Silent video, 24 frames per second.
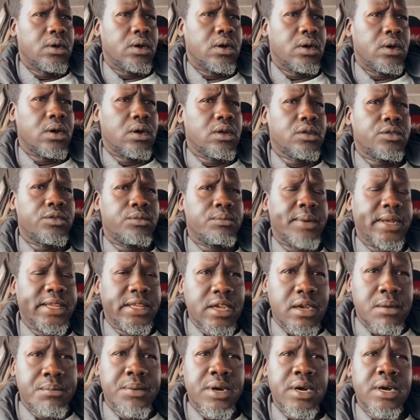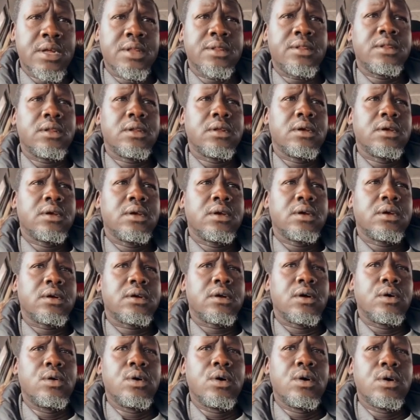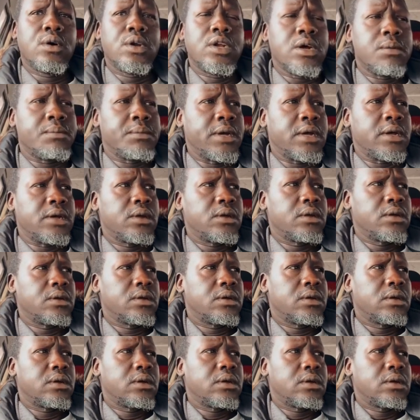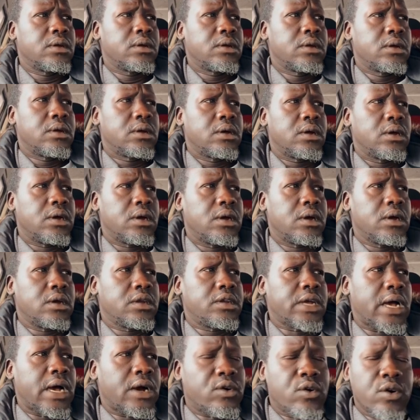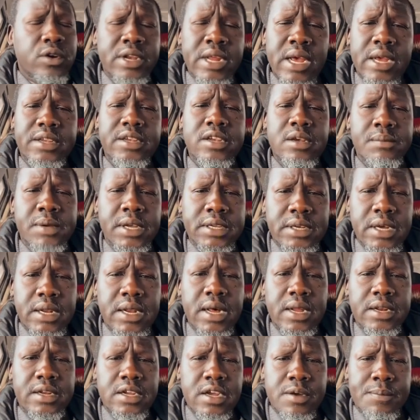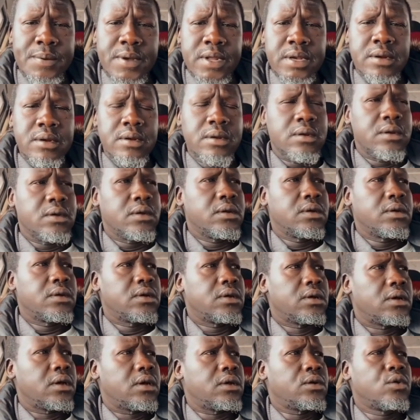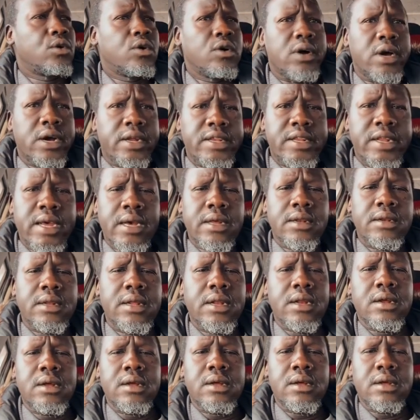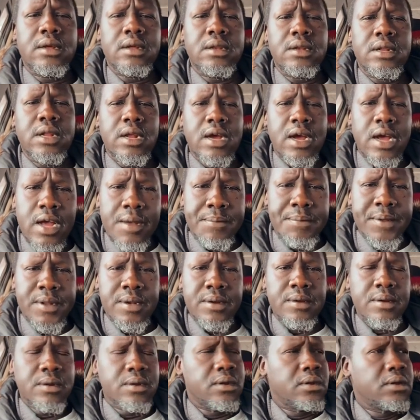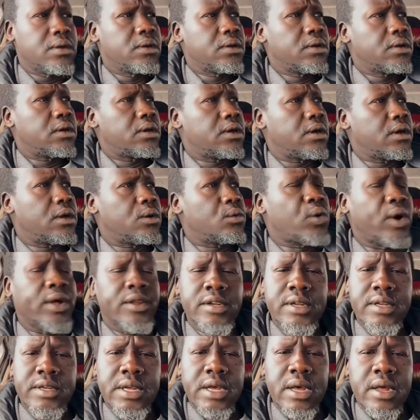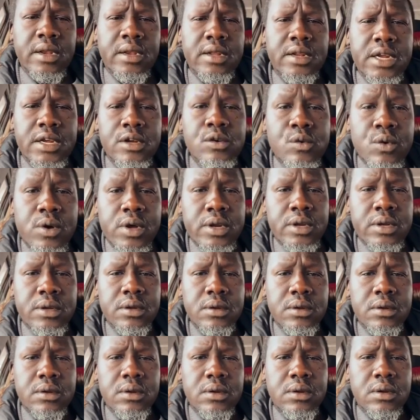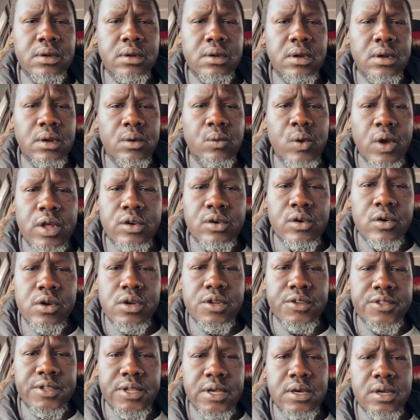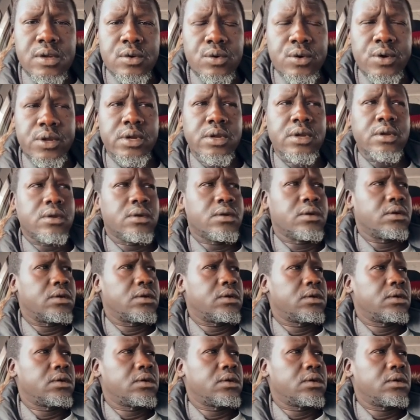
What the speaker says: Bejamat, Kawona, Chako Nachi, Mechal Yapan, and war attack that happen. Guanidial, rain worry. Guada corner taken worry.